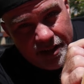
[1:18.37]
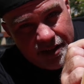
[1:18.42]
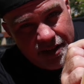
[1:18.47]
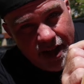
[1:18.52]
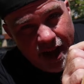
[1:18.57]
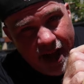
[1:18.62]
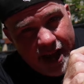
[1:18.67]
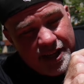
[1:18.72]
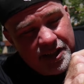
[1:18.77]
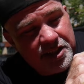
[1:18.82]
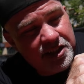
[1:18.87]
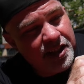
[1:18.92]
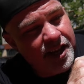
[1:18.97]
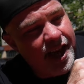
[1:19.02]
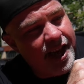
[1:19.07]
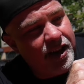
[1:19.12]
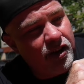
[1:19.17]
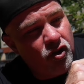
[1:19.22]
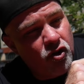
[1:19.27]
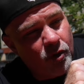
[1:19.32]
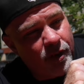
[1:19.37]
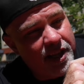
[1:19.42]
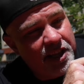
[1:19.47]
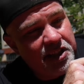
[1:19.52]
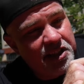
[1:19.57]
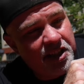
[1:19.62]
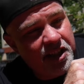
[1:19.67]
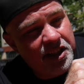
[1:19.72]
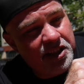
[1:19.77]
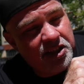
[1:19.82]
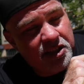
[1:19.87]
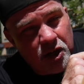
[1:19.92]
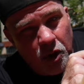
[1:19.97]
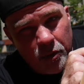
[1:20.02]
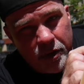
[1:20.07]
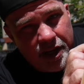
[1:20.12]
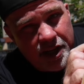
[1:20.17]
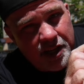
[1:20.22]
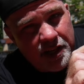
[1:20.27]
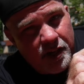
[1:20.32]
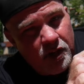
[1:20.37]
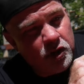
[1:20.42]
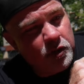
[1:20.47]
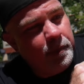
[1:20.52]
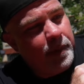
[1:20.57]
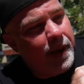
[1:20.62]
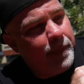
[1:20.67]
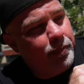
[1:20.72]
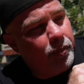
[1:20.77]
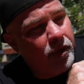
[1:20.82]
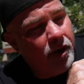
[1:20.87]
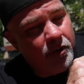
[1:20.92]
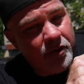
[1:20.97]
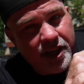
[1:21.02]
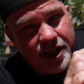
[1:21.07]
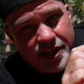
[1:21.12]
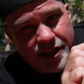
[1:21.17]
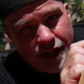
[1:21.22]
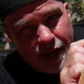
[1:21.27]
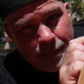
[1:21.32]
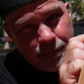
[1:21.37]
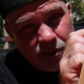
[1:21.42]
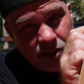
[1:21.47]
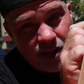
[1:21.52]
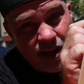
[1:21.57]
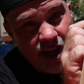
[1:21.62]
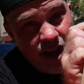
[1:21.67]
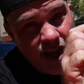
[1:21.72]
nice and greasy, soaking in those pepperoni cups,